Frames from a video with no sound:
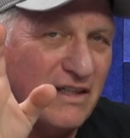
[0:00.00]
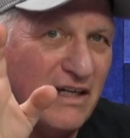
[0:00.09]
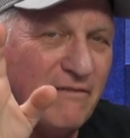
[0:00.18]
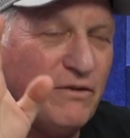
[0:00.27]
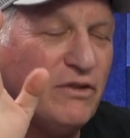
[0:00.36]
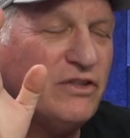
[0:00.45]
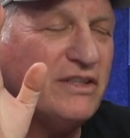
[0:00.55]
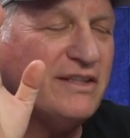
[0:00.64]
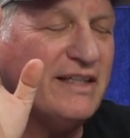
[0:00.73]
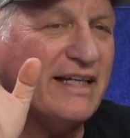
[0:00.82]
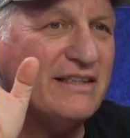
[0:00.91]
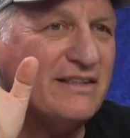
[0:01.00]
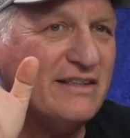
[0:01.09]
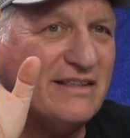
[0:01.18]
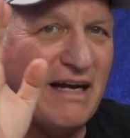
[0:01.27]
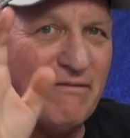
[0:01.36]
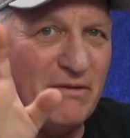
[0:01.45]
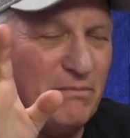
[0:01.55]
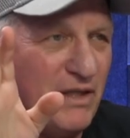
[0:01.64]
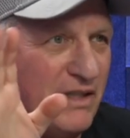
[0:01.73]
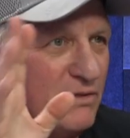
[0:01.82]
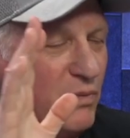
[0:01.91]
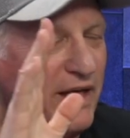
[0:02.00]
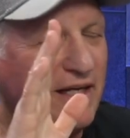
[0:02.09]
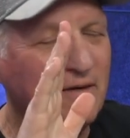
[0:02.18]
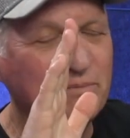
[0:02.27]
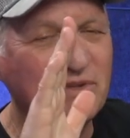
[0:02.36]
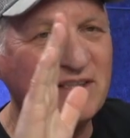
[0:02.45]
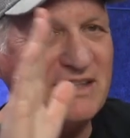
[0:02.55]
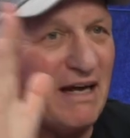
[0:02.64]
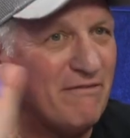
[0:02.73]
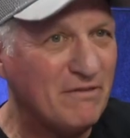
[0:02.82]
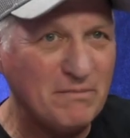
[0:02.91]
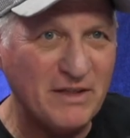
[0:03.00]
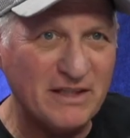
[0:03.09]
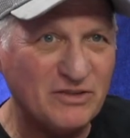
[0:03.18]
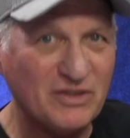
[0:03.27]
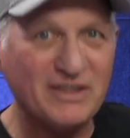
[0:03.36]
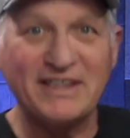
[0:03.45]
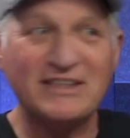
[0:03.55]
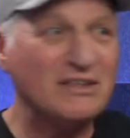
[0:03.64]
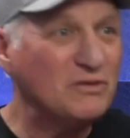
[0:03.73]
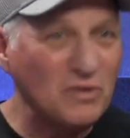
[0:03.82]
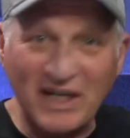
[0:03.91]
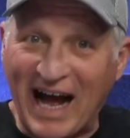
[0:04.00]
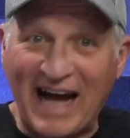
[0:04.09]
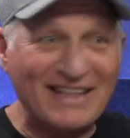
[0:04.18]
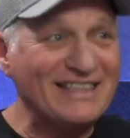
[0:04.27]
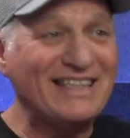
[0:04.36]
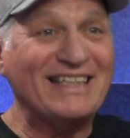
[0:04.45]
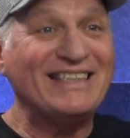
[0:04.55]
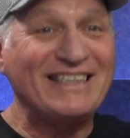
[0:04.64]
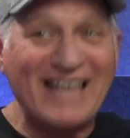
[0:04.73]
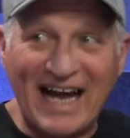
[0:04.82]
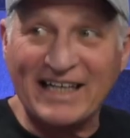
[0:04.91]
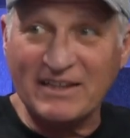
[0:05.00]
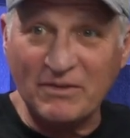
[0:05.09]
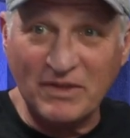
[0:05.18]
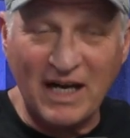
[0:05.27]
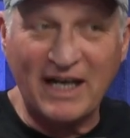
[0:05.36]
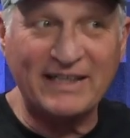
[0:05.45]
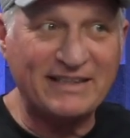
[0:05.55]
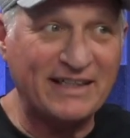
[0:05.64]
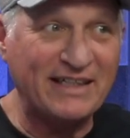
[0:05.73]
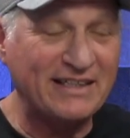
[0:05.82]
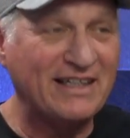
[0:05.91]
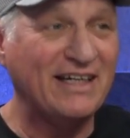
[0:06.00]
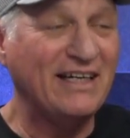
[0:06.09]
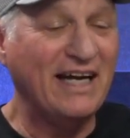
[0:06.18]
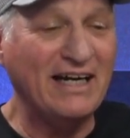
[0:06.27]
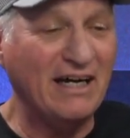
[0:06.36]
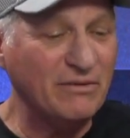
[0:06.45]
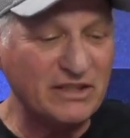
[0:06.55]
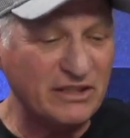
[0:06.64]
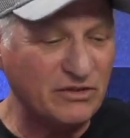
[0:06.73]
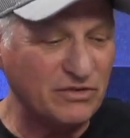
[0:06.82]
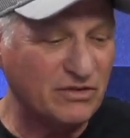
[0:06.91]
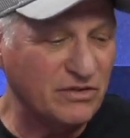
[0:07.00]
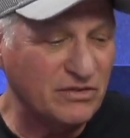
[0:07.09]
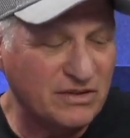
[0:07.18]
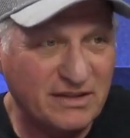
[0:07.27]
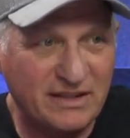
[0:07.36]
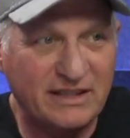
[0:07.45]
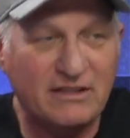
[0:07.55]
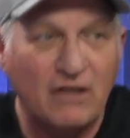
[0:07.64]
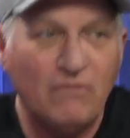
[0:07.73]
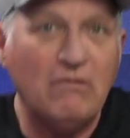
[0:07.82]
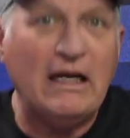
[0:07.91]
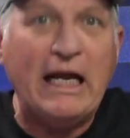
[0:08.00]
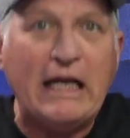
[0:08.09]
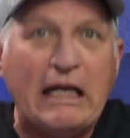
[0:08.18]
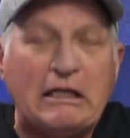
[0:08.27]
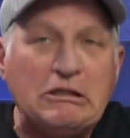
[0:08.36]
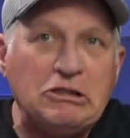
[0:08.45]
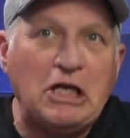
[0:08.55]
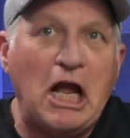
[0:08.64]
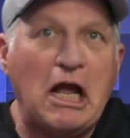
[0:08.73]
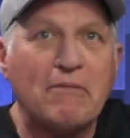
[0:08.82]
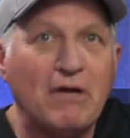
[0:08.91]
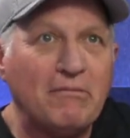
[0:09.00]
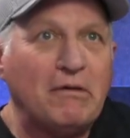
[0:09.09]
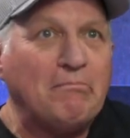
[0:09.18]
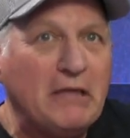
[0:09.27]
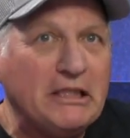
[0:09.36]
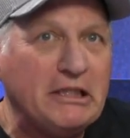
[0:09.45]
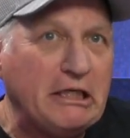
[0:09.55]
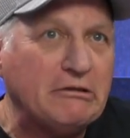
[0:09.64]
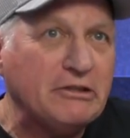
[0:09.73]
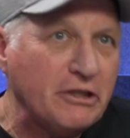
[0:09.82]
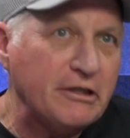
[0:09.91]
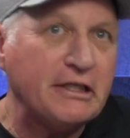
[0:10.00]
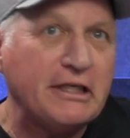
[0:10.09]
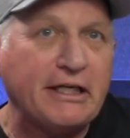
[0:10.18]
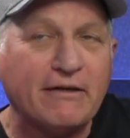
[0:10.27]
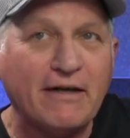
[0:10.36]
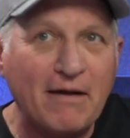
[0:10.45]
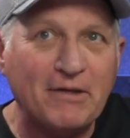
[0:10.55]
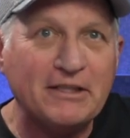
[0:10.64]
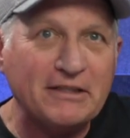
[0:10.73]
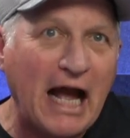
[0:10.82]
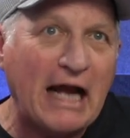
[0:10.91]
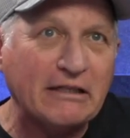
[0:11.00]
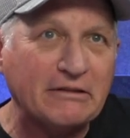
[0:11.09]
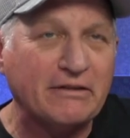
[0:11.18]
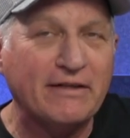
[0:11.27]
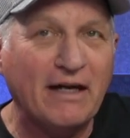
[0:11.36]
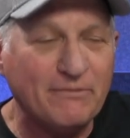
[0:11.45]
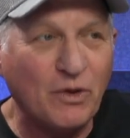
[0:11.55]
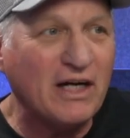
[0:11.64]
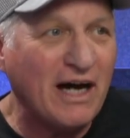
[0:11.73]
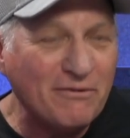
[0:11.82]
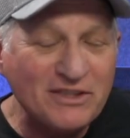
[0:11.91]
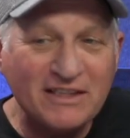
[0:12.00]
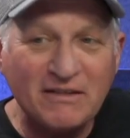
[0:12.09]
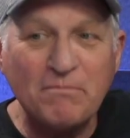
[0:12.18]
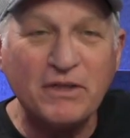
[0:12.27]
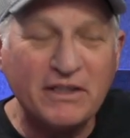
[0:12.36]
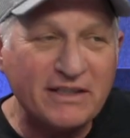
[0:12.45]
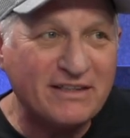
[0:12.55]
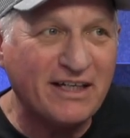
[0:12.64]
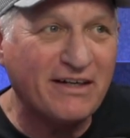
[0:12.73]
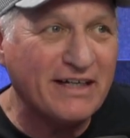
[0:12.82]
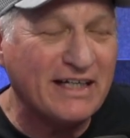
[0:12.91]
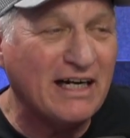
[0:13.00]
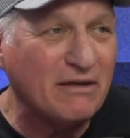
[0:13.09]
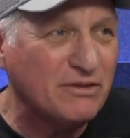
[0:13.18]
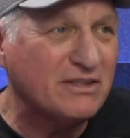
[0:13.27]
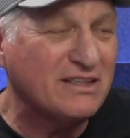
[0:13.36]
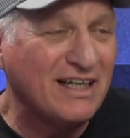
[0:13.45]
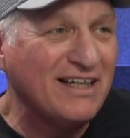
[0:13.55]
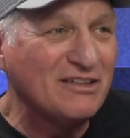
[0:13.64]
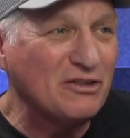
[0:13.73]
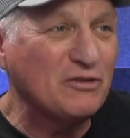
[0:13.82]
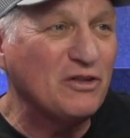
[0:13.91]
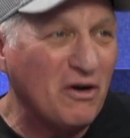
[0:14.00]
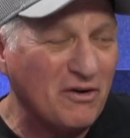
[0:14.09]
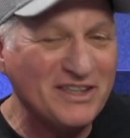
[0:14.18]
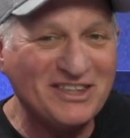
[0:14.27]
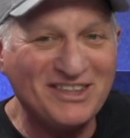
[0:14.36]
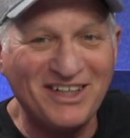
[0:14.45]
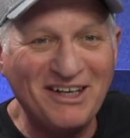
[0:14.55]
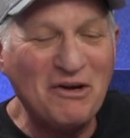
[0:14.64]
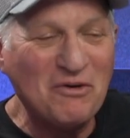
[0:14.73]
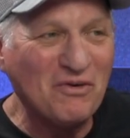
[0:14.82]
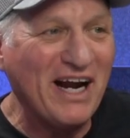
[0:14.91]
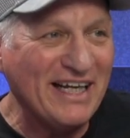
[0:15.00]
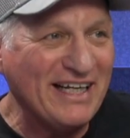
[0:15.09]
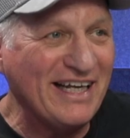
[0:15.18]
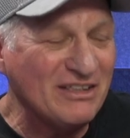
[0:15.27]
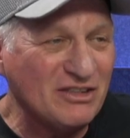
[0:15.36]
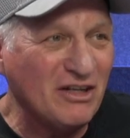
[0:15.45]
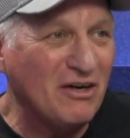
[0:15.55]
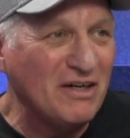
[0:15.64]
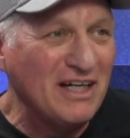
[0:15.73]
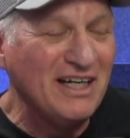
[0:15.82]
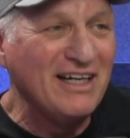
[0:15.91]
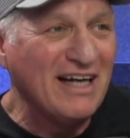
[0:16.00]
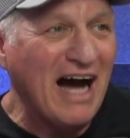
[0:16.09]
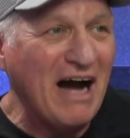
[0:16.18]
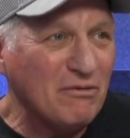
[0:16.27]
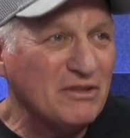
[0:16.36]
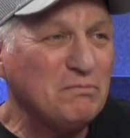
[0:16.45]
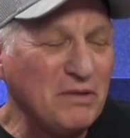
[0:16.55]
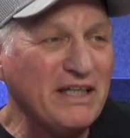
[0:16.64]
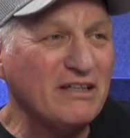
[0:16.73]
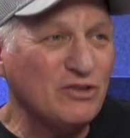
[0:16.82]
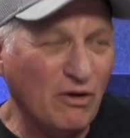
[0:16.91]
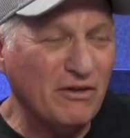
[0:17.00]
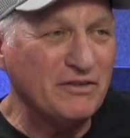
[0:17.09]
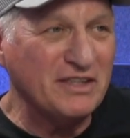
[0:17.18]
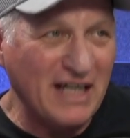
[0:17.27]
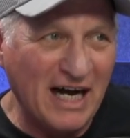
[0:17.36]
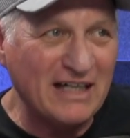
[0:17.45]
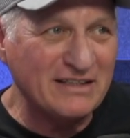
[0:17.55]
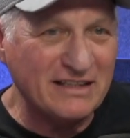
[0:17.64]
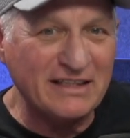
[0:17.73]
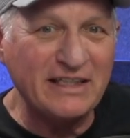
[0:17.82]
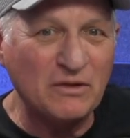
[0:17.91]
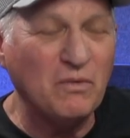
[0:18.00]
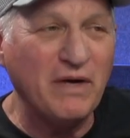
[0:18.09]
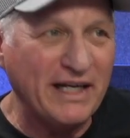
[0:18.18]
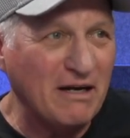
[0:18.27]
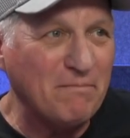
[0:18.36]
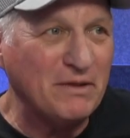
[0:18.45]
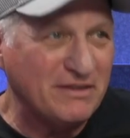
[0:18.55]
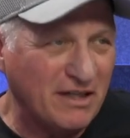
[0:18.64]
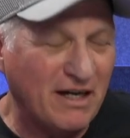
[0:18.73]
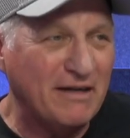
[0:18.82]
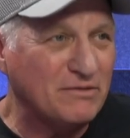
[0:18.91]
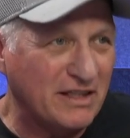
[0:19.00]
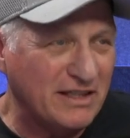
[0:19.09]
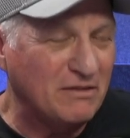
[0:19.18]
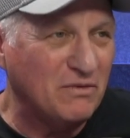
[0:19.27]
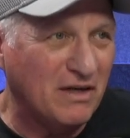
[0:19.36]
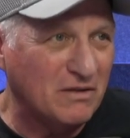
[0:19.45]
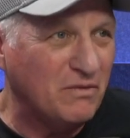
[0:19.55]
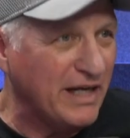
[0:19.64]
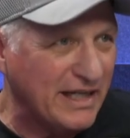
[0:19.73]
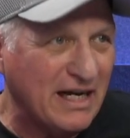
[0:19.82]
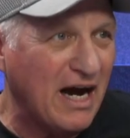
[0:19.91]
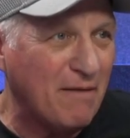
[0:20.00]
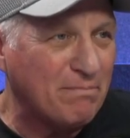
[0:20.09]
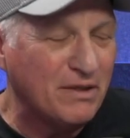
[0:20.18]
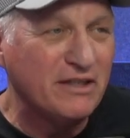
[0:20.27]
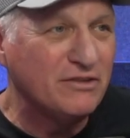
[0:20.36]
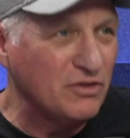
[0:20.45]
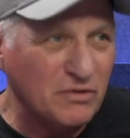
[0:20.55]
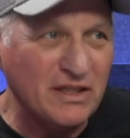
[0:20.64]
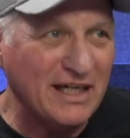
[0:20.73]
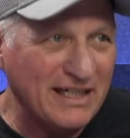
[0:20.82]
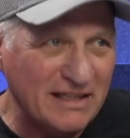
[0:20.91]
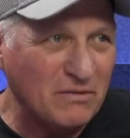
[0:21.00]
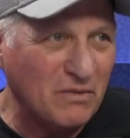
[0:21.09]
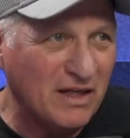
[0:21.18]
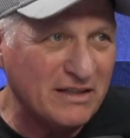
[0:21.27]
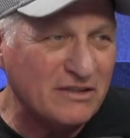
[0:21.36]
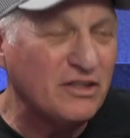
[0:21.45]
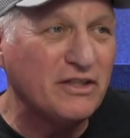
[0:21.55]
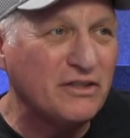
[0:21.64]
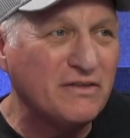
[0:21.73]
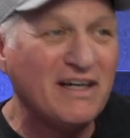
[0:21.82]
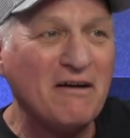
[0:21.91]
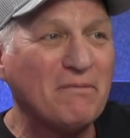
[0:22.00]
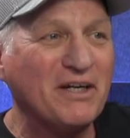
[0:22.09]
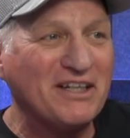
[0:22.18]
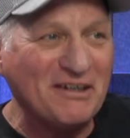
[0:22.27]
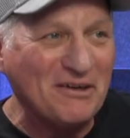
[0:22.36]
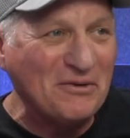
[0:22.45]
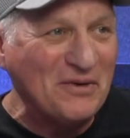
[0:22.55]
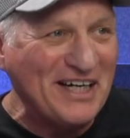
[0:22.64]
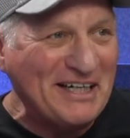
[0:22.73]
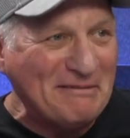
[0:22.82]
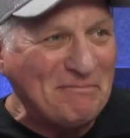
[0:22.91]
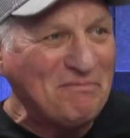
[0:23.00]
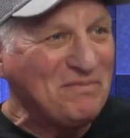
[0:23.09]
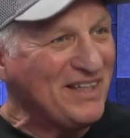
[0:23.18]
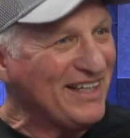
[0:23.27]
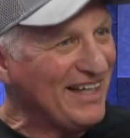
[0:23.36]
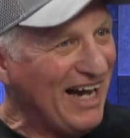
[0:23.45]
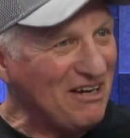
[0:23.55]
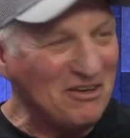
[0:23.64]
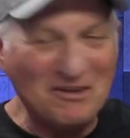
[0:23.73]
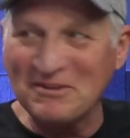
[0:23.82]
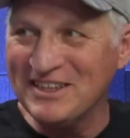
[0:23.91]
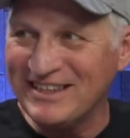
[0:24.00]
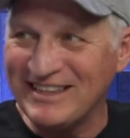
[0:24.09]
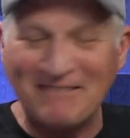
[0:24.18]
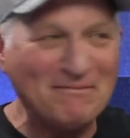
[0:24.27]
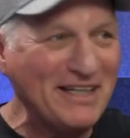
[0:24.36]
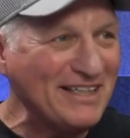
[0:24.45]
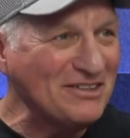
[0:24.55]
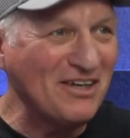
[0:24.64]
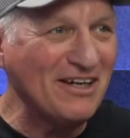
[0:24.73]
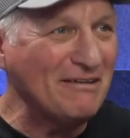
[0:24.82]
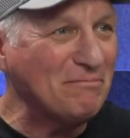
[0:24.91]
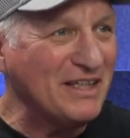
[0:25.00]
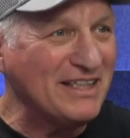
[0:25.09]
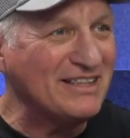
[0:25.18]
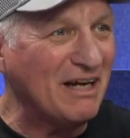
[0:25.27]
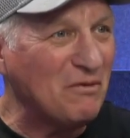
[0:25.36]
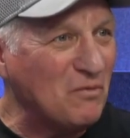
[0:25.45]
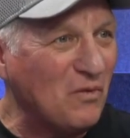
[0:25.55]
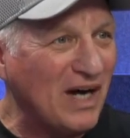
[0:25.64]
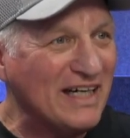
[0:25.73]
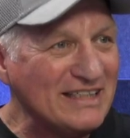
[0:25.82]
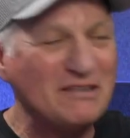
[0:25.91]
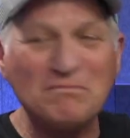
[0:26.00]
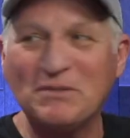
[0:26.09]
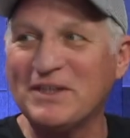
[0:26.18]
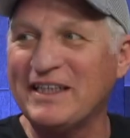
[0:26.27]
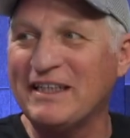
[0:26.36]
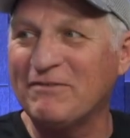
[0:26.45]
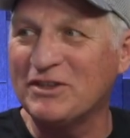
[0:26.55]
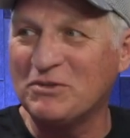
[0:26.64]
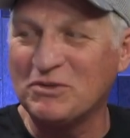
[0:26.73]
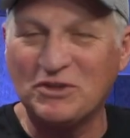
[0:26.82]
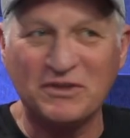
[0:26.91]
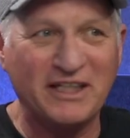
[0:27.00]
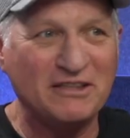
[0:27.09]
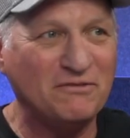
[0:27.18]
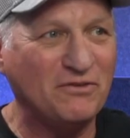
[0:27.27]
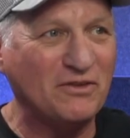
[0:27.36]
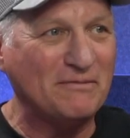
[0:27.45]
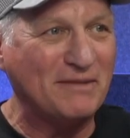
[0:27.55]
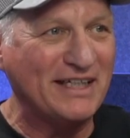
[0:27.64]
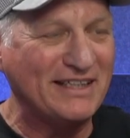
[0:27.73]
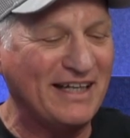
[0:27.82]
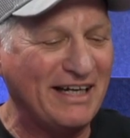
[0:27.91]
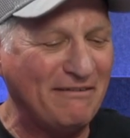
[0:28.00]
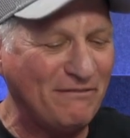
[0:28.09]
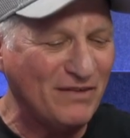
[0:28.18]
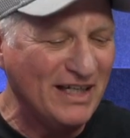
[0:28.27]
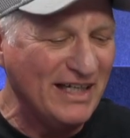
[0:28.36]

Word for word: if you just take 7 minutes wake up 7 minutes early this is what I, this is exactly what i did and I was introduced to this. Well, I got a job. I'm a busy attorney or I'm a doctor. I, well, I was in the military and I was the lowest ranking. So I was being told constantly to wake up at times I didn't want to wake up, do what I didn't want to do. But you know what? I always set my alarm because I wanted to believe this would transform mm-hmm. my life.